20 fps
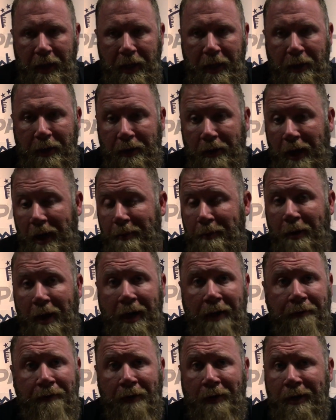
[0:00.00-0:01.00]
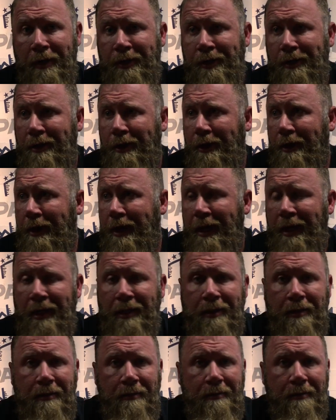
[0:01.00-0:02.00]
you're either upgrading furniture, you're
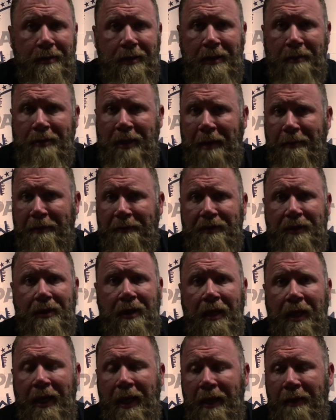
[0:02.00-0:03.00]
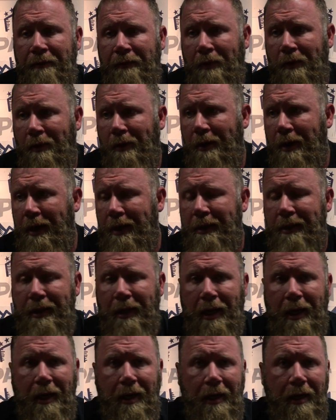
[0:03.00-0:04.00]
getting some type of sling for it,
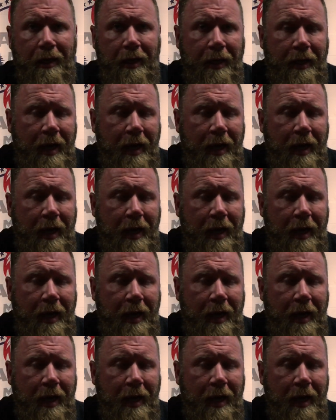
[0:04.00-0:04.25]
uh,